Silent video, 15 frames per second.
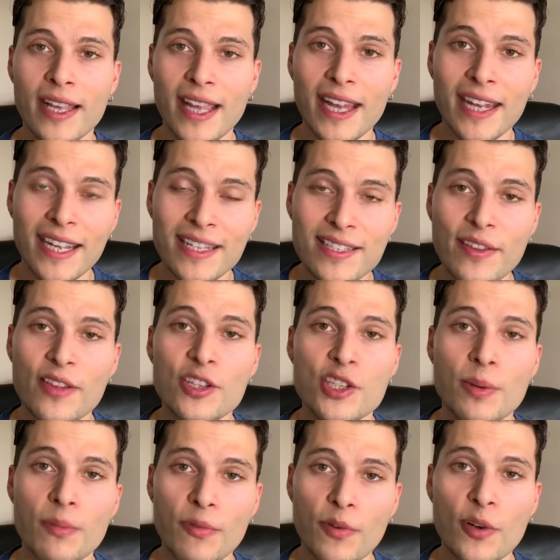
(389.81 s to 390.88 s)
getting into the
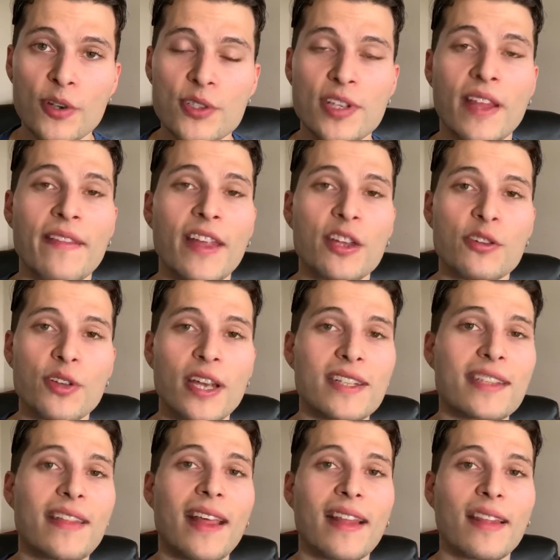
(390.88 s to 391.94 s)
gym first and then you get
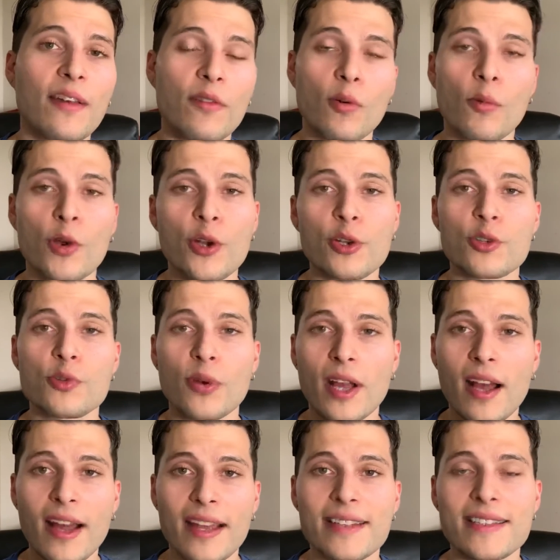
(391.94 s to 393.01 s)
to that level where you're doing
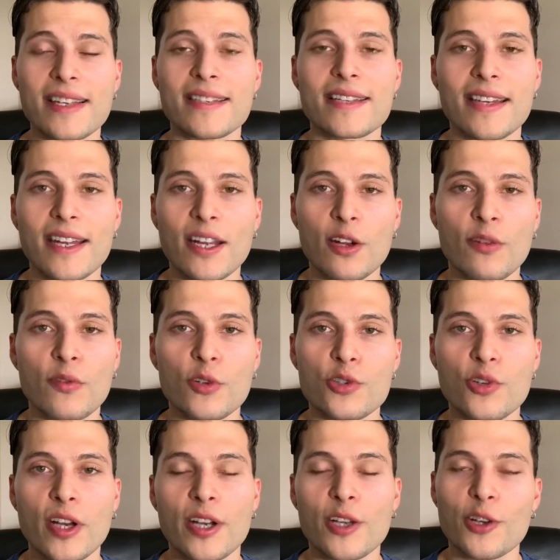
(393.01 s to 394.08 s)
high intensity interval
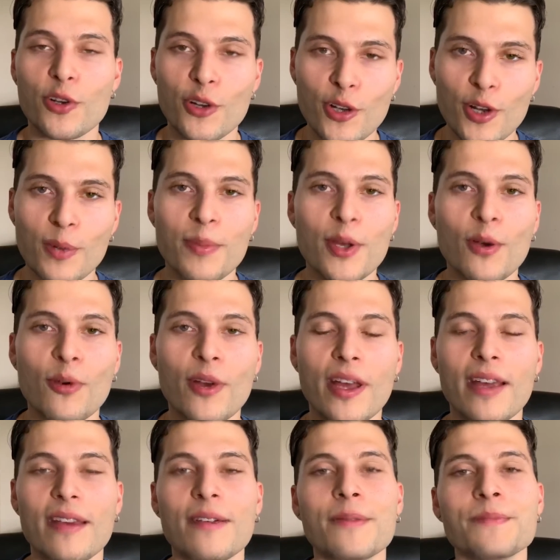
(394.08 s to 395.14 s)
training, you're gonna be
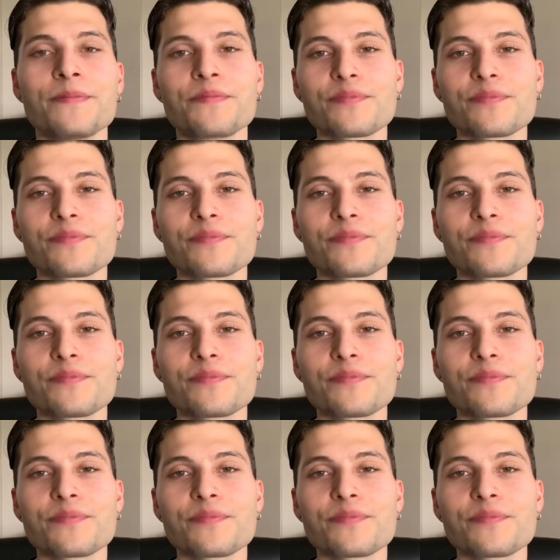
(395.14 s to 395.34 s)
okay.